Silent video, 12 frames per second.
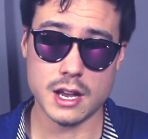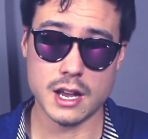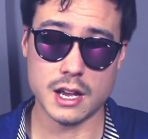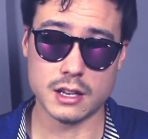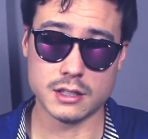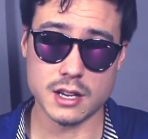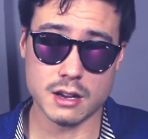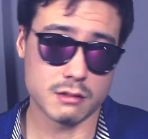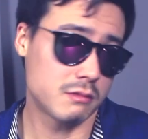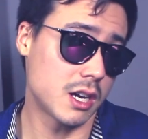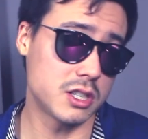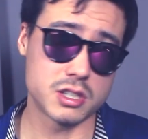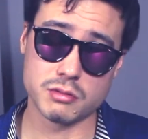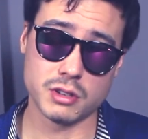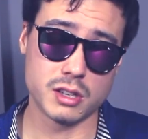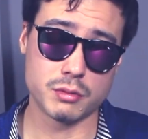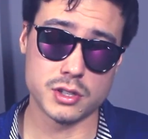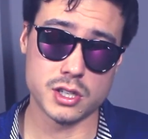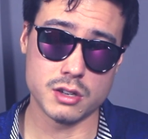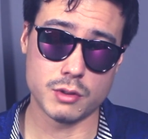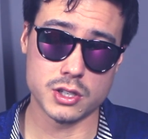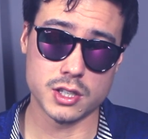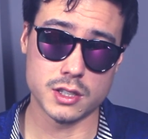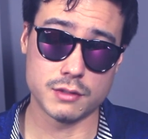And yeah, I just really appreciate you
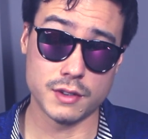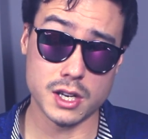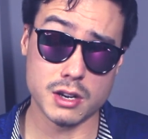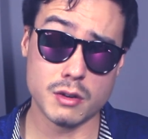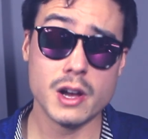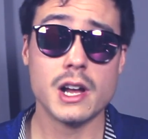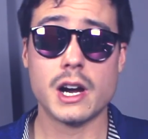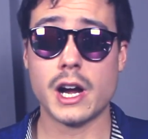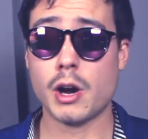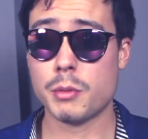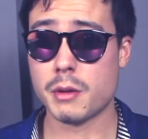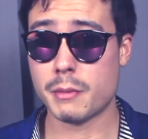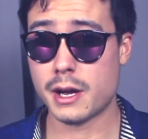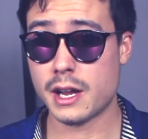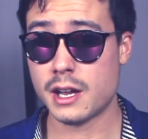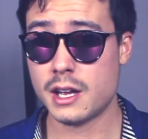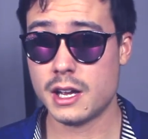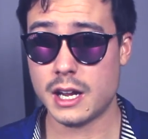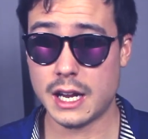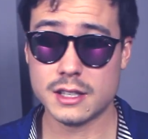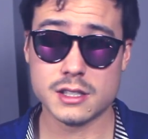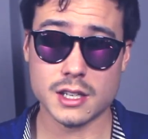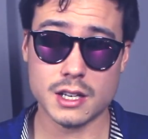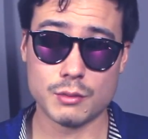watching this video. I hope that my
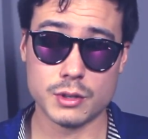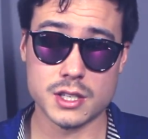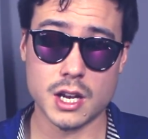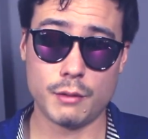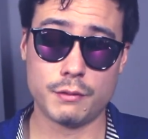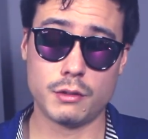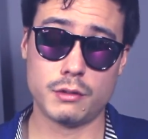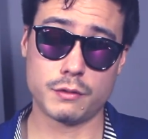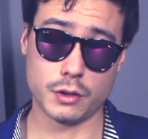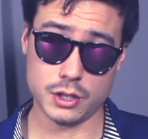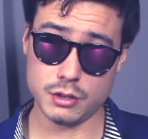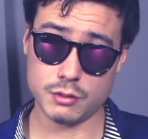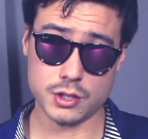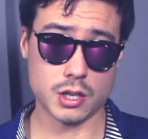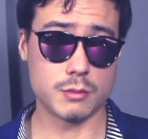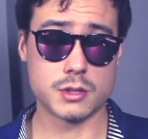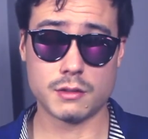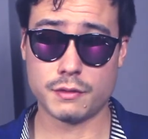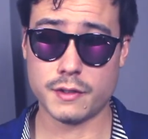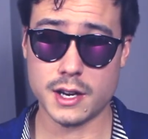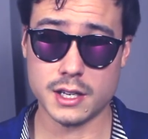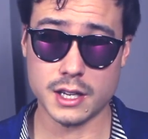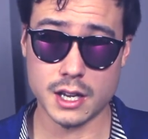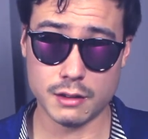insight was helpful for you in terms of
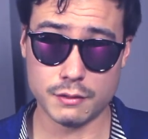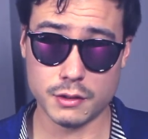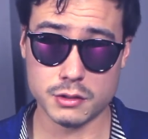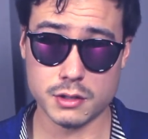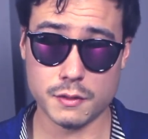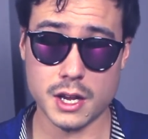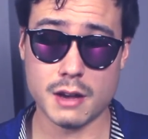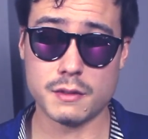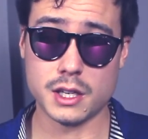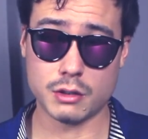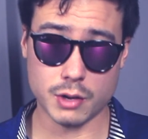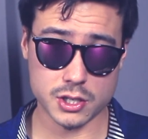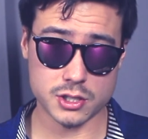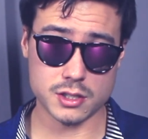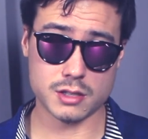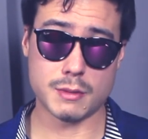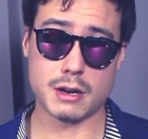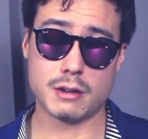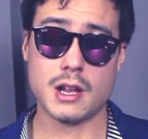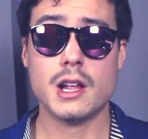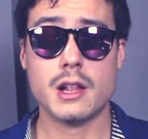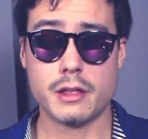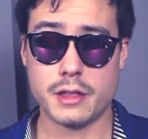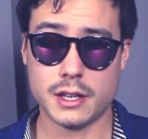finding headphones. If you have any questions about
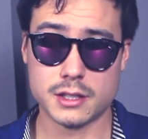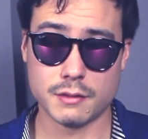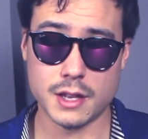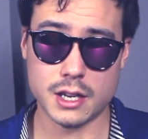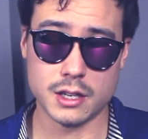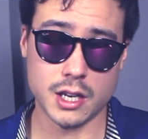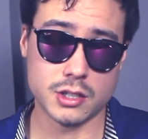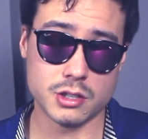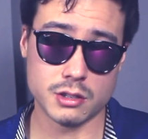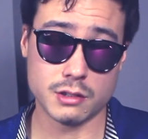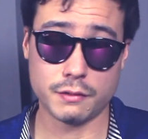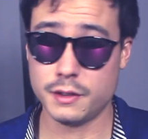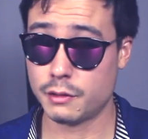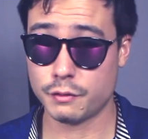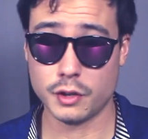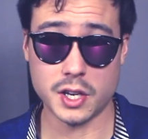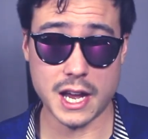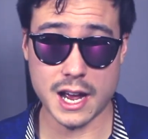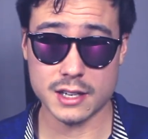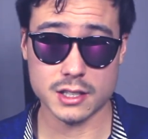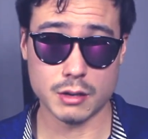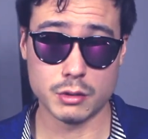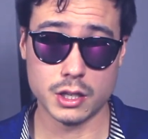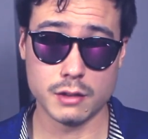things of that nature, feel free to ask. I
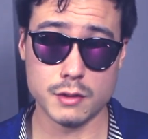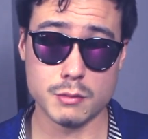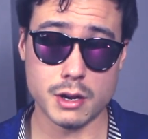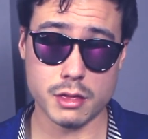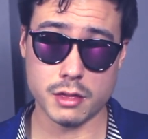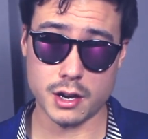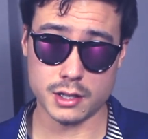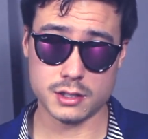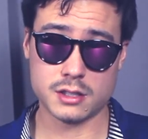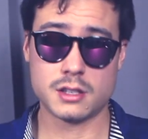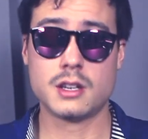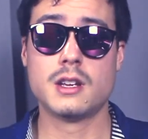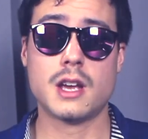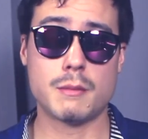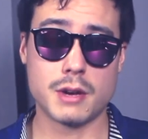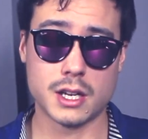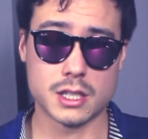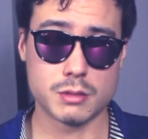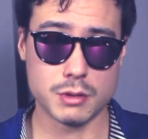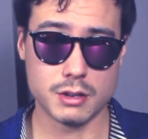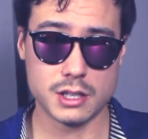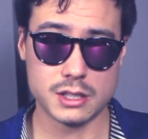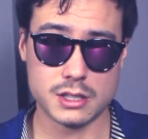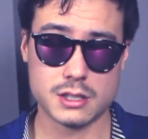will give you my thoughts and my
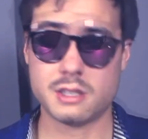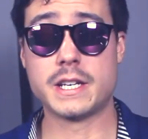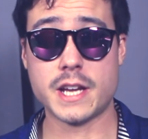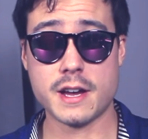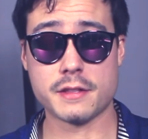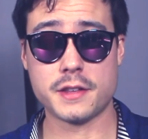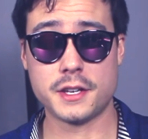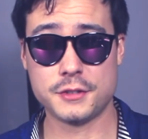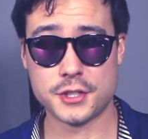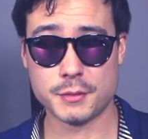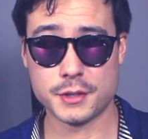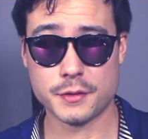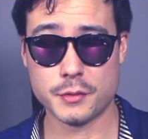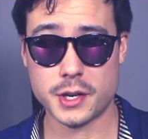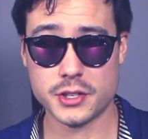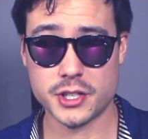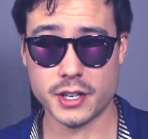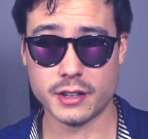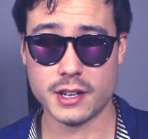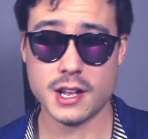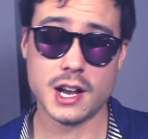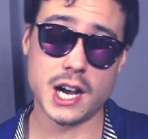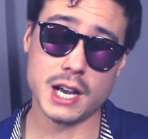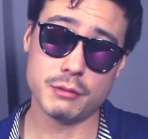experience. And yeah, thank you so much for watching.
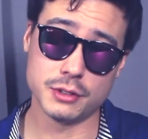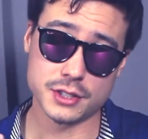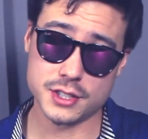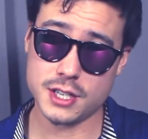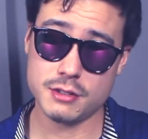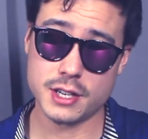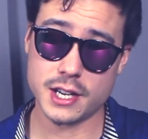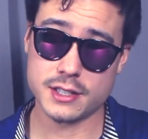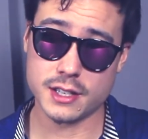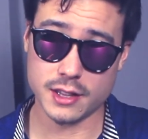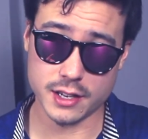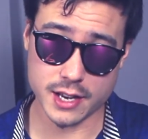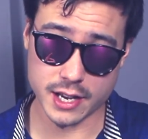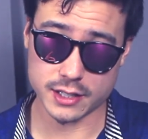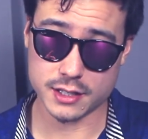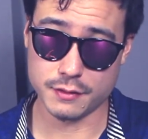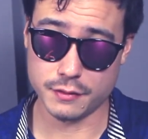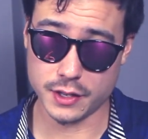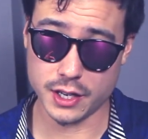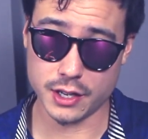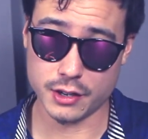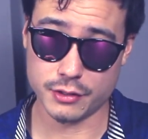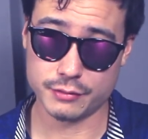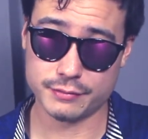I will see you guys in the next
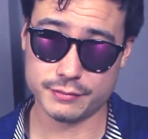video.